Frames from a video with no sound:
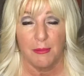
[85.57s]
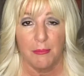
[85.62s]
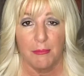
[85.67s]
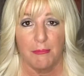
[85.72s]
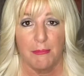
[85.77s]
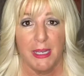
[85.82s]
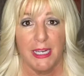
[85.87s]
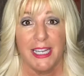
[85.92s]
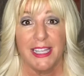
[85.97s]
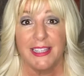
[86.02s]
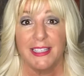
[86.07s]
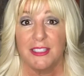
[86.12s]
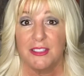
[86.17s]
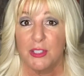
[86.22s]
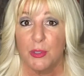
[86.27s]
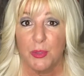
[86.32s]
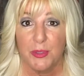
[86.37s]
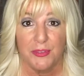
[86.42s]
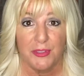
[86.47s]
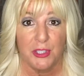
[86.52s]
Many things
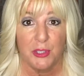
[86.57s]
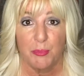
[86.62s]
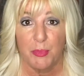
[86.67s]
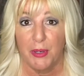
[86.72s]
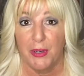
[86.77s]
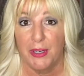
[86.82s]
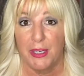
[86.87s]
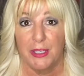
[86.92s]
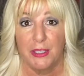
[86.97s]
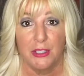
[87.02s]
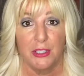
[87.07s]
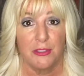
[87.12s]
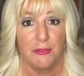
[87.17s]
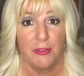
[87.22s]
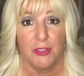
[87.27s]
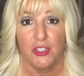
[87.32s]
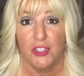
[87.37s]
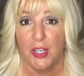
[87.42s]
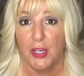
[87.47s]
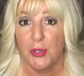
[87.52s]
that we've experienced
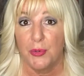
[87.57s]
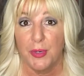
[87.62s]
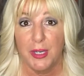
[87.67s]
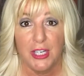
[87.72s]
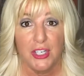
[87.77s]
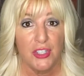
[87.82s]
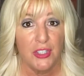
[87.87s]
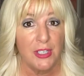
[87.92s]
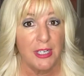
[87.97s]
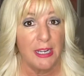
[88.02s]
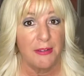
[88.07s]
for generation